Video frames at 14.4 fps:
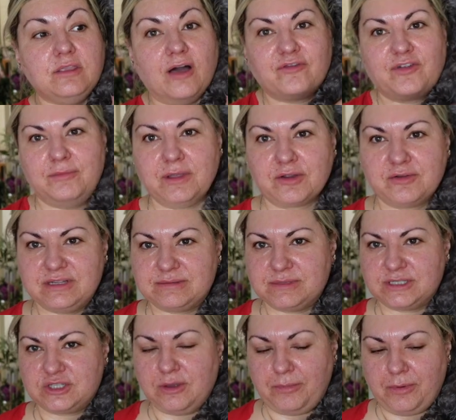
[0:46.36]
I've got my
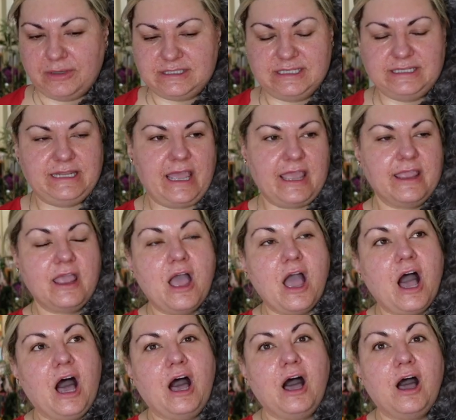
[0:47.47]
Christmas top on today.
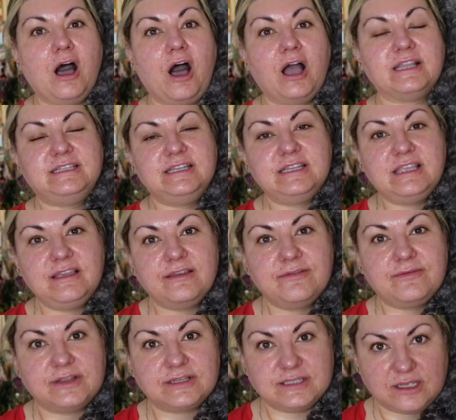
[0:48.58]
I did give
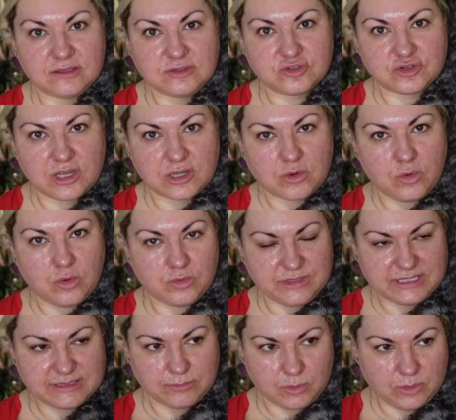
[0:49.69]
Telstra a call
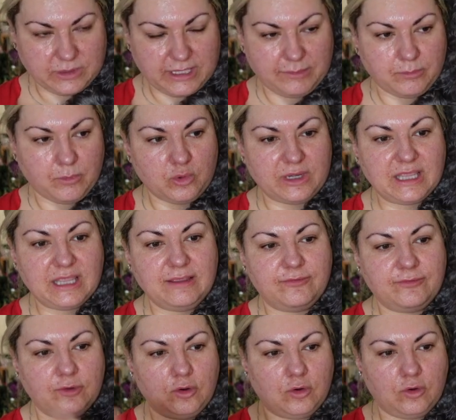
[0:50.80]
this morning.
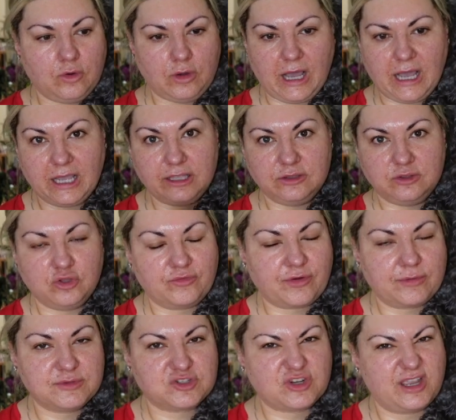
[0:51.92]
If you're not
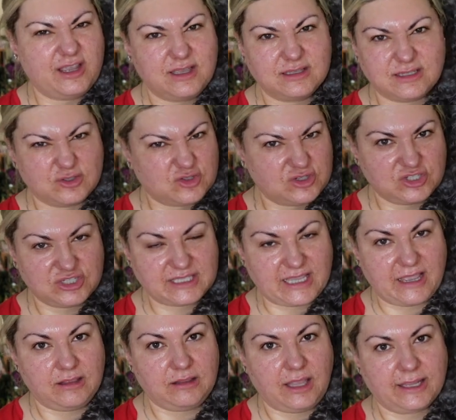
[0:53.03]
from Australia, Telstra is just
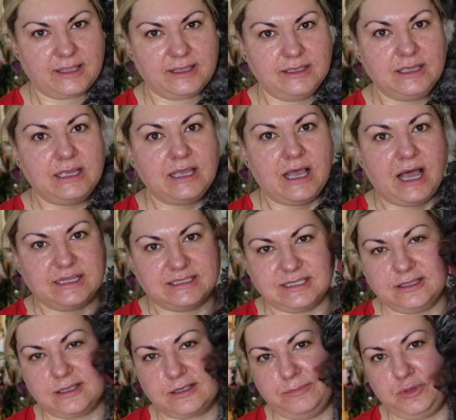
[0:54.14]
our like a
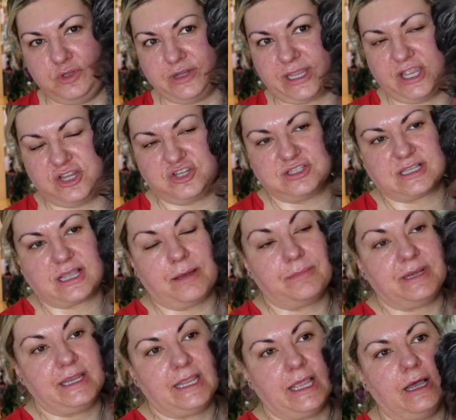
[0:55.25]
telecommunications
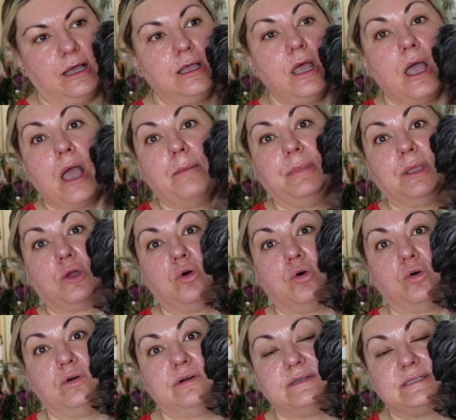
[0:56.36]
company here,
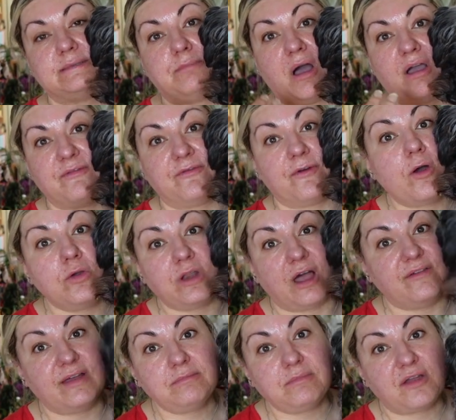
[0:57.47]
because my phone,
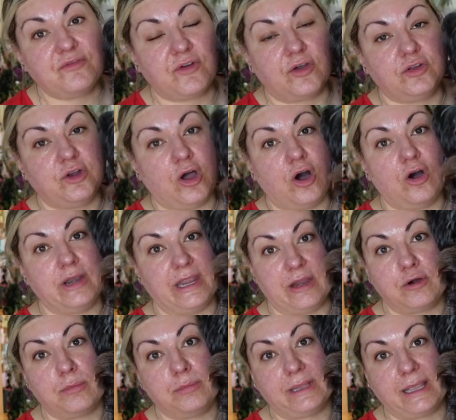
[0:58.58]
I've had my phone on
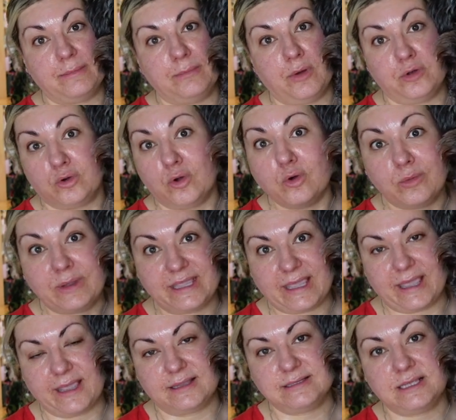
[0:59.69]
airplane mode all
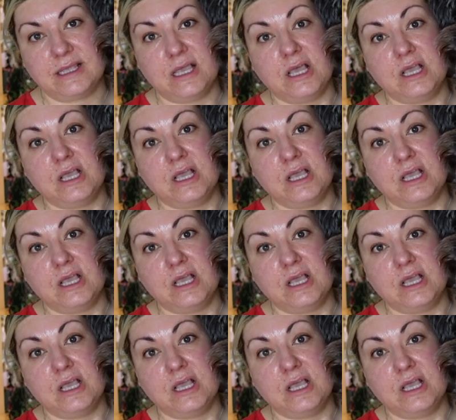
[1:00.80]
weekend.